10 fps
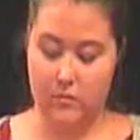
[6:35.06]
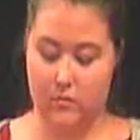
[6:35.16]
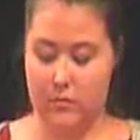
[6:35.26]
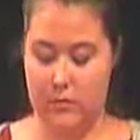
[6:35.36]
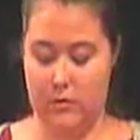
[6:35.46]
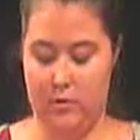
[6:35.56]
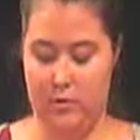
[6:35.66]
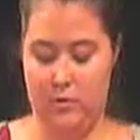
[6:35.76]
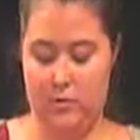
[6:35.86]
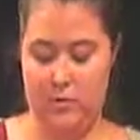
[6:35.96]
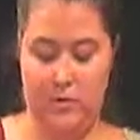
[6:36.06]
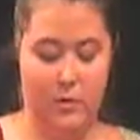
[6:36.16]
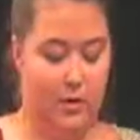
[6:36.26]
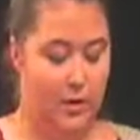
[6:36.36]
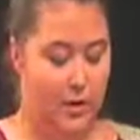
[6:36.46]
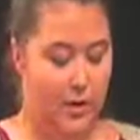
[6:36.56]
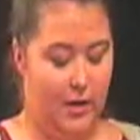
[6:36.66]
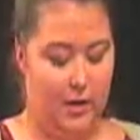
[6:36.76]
Nobody speaks.